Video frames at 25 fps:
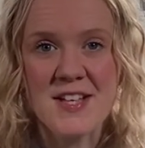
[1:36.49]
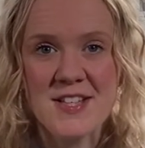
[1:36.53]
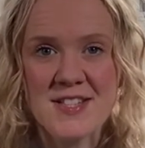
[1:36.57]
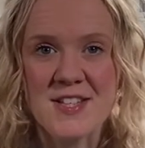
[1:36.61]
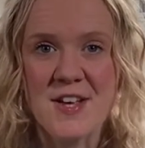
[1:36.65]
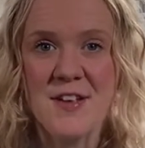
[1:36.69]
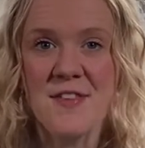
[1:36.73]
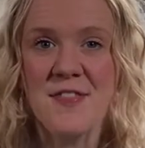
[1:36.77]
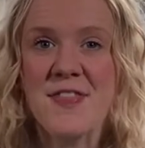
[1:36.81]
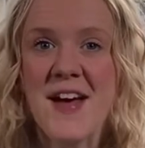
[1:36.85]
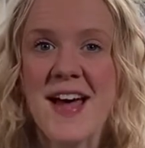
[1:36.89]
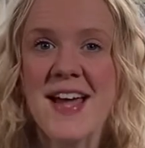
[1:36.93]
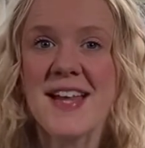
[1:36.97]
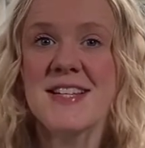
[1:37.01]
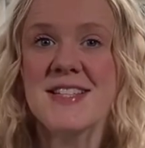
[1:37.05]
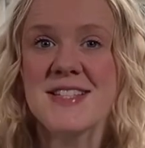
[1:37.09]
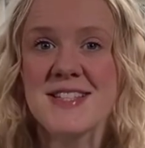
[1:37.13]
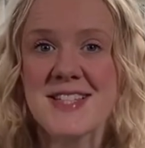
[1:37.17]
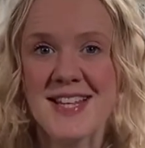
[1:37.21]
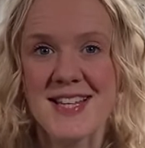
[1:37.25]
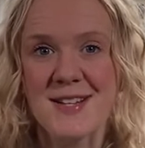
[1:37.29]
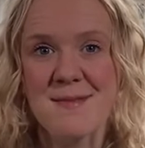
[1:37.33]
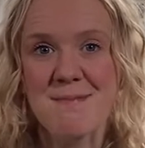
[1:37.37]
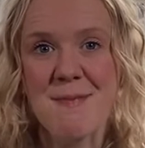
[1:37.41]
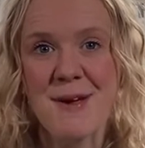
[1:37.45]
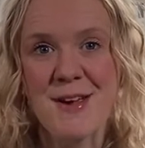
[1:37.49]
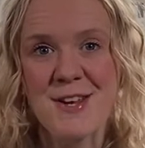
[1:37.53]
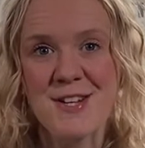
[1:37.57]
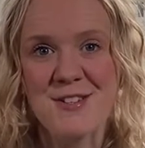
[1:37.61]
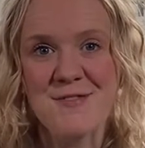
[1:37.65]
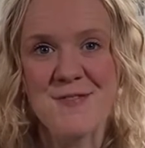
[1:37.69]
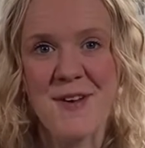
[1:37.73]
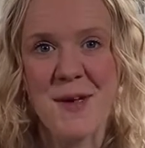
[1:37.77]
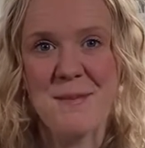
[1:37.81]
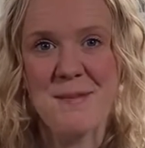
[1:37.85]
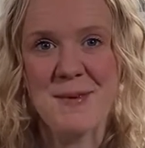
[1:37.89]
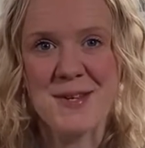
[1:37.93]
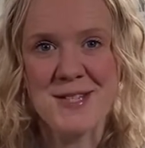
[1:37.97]
So that did
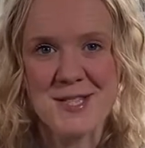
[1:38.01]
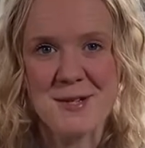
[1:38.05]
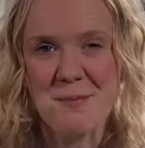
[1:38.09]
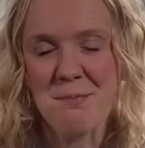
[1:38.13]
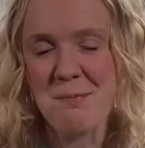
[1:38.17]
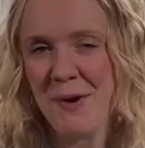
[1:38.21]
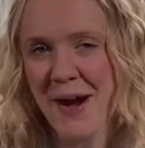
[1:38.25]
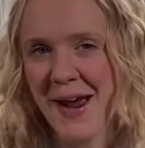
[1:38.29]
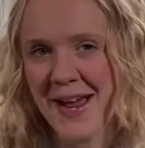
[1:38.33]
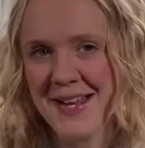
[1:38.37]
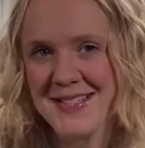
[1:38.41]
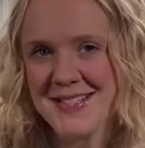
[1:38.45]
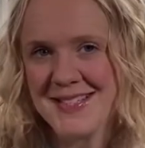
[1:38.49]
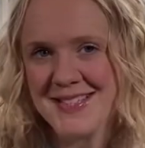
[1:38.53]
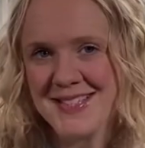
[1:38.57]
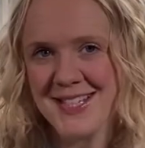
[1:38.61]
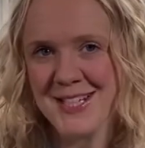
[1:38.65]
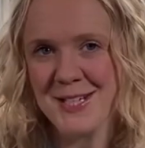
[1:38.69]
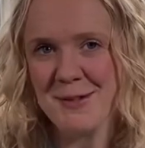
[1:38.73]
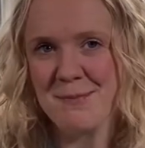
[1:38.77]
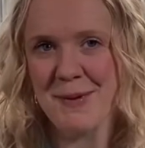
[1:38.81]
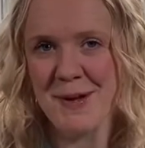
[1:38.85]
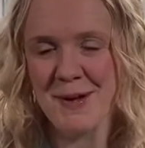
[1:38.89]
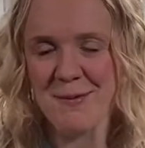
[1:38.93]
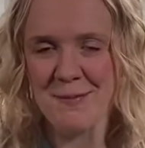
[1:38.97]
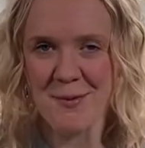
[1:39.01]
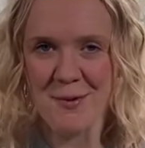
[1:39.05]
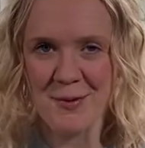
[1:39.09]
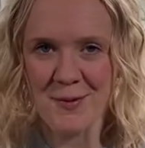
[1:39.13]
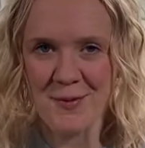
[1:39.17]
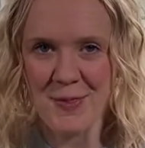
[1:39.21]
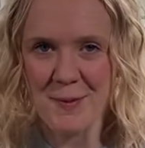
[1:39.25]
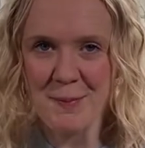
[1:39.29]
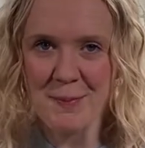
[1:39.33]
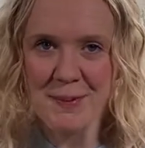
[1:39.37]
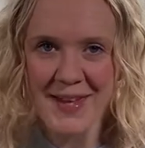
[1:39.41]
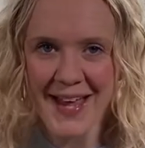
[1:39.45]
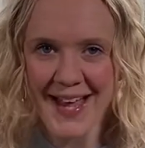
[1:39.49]
motivate me to practice a little bit more on
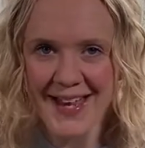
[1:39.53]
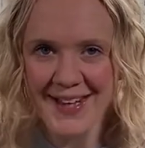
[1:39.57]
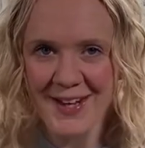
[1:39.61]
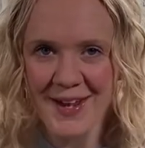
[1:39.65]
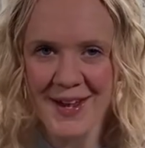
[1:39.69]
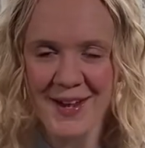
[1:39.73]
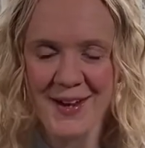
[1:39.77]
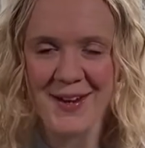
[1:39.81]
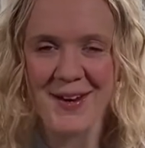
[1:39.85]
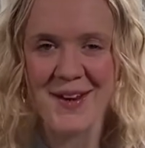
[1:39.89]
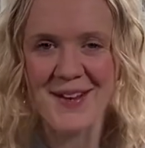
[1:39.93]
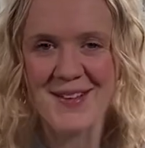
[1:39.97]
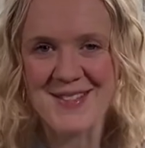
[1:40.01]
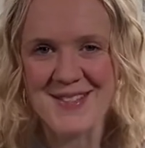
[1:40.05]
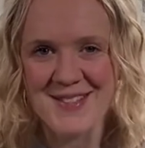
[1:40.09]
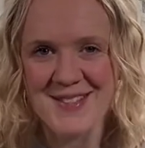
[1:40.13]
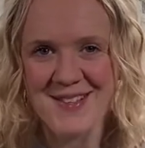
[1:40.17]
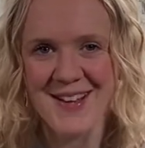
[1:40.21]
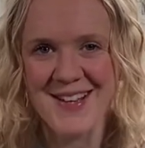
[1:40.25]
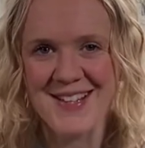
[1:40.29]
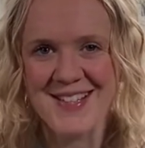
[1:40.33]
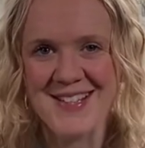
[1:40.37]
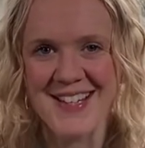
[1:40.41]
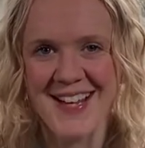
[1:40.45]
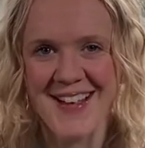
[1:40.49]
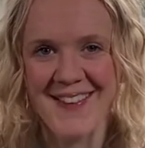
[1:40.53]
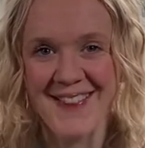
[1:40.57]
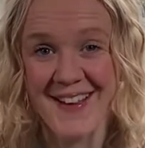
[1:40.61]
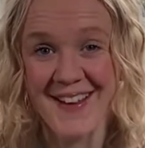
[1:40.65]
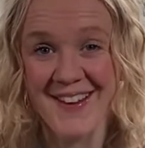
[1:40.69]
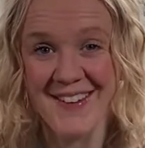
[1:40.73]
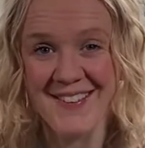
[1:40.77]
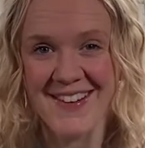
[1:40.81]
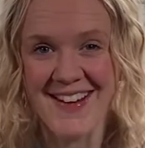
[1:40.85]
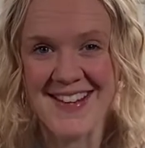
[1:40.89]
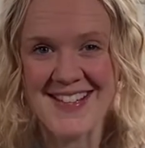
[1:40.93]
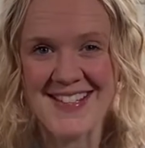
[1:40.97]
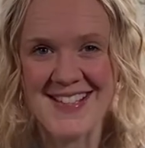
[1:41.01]
the piano, so I had to get
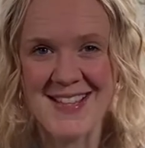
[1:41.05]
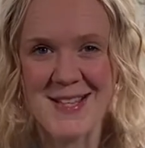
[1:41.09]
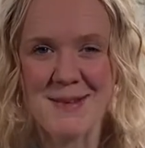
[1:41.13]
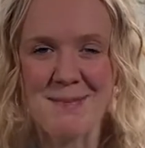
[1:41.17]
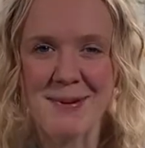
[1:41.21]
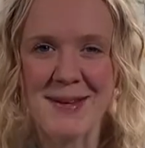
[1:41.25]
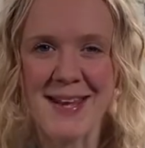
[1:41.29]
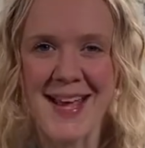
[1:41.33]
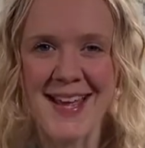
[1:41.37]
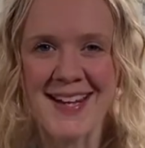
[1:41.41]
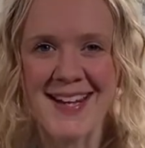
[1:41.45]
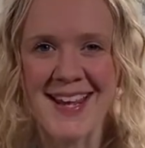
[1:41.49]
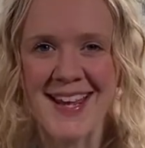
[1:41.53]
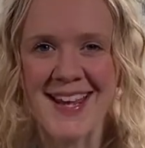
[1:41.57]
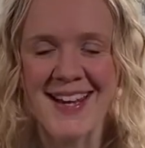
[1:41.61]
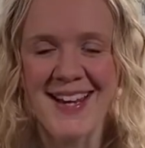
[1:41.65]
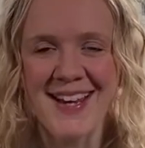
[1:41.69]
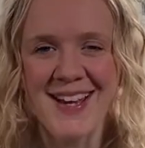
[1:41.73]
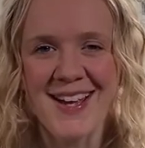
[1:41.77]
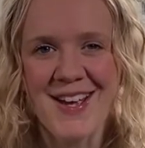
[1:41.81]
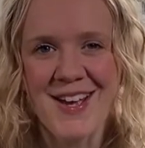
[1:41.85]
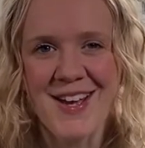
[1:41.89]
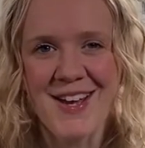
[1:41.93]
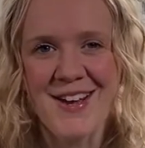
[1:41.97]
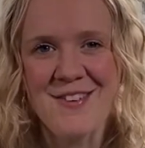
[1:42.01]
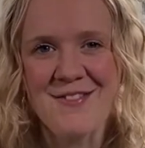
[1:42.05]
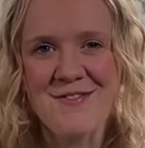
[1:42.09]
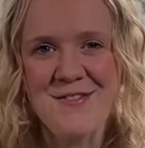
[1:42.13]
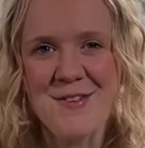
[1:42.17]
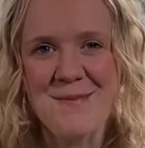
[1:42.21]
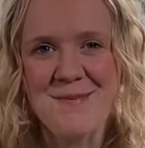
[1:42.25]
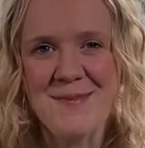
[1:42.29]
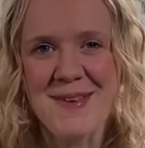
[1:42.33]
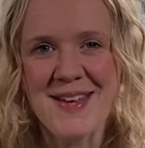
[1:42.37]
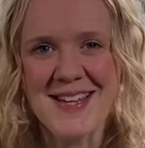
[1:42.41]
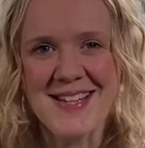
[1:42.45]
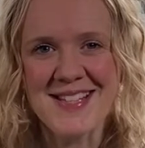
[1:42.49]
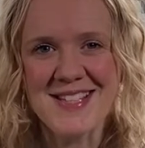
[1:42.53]
that grade in the piano for
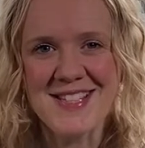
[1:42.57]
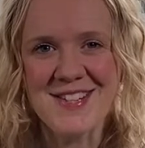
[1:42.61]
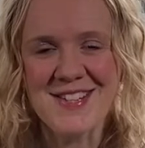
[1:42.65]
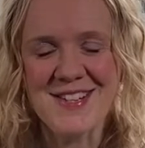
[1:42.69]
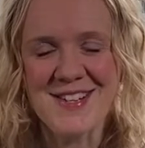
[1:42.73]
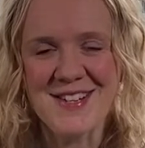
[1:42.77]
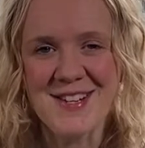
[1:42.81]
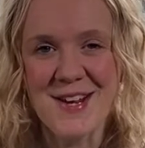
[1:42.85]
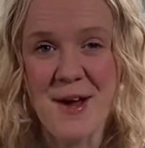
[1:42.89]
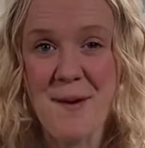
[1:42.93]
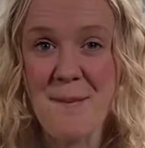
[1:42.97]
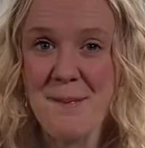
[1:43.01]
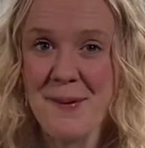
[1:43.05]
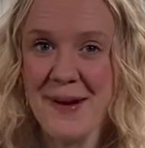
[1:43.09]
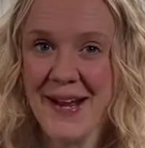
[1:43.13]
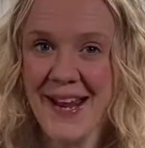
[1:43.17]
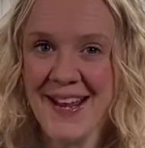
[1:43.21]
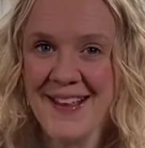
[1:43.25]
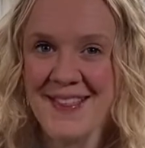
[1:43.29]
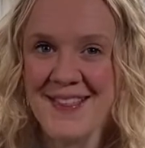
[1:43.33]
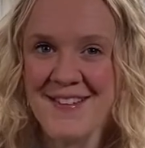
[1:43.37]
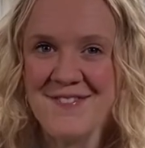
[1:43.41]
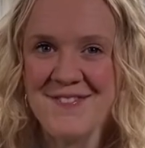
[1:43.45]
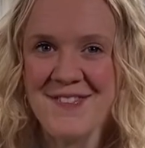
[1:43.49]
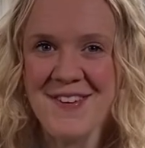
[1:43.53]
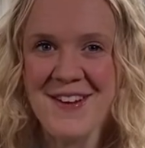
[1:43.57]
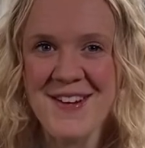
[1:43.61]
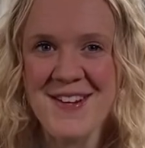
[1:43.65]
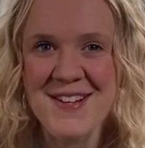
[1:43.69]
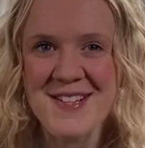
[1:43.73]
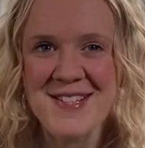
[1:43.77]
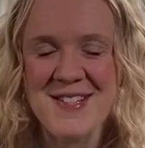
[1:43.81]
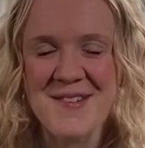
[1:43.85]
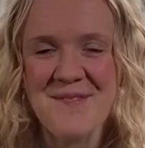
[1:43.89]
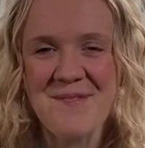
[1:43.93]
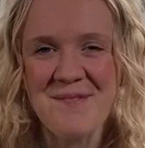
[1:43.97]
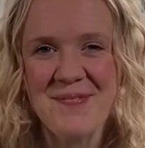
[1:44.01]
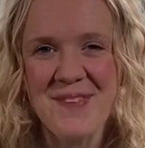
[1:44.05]
me to play the
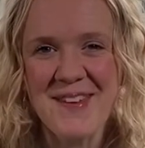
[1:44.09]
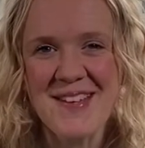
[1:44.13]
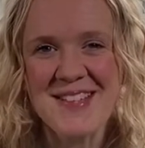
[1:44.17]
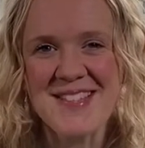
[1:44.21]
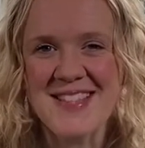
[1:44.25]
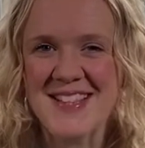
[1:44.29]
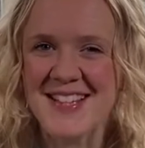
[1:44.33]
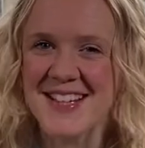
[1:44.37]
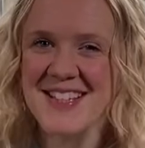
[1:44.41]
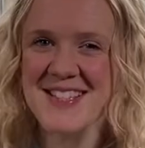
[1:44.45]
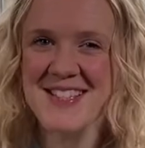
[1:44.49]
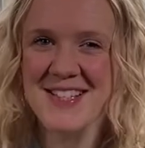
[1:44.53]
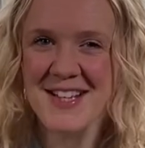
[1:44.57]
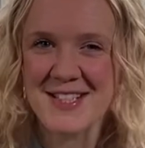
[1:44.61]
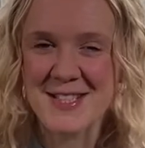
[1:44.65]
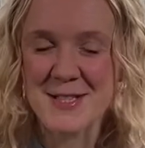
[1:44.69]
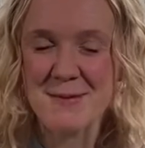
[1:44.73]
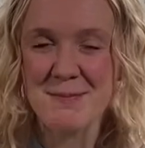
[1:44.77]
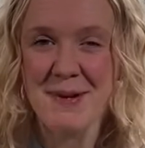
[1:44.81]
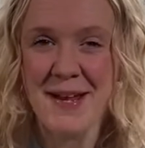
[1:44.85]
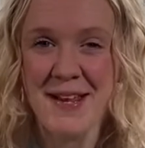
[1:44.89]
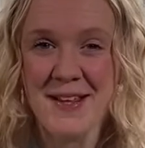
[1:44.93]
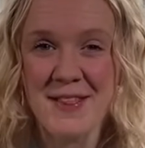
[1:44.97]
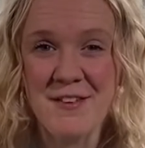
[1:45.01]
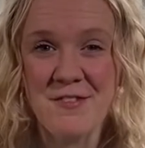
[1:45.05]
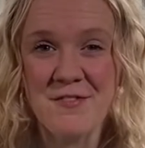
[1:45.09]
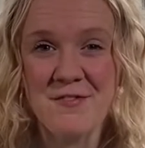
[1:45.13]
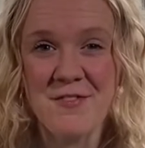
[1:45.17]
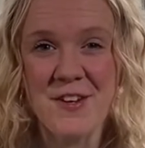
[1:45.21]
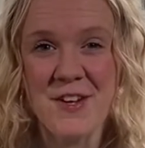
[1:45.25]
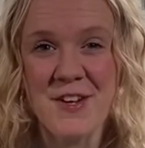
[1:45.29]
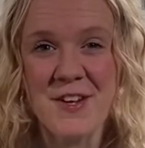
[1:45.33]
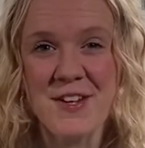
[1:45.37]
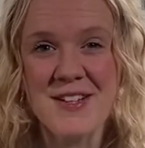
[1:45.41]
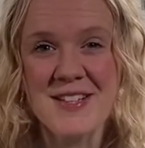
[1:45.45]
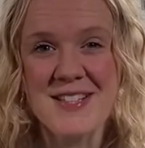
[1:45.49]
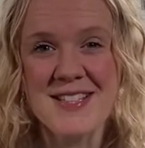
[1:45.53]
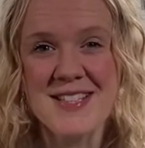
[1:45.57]
flute. So then I started playing the
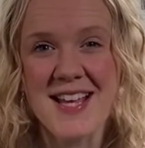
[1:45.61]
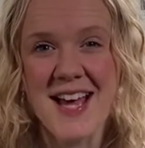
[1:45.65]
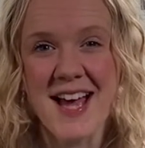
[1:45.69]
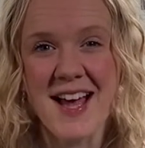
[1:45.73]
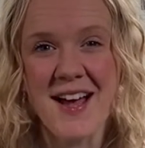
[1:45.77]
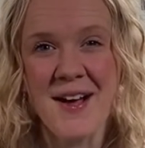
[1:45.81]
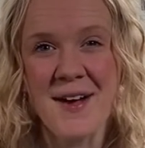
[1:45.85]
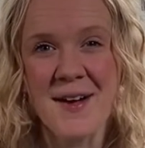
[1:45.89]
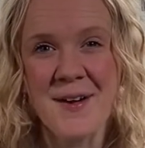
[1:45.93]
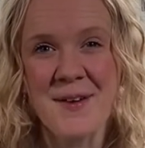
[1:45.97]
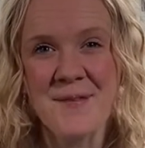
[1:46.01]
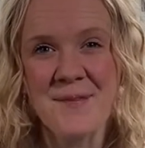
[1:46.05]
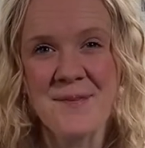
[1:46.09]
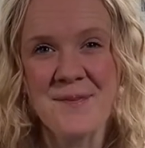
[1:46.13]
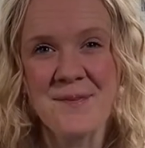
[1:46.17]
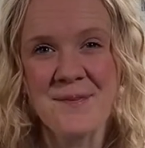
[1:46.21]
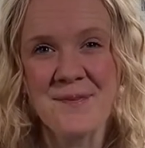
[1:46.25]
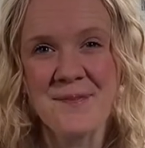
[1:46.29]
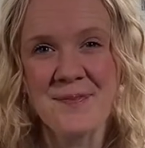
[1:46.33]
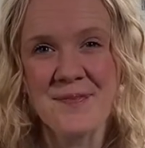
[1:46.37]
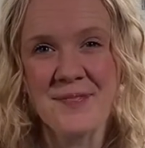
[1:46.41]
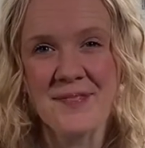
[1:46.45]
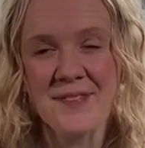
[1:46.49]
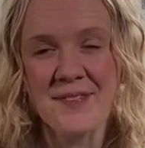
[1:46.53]
flute, and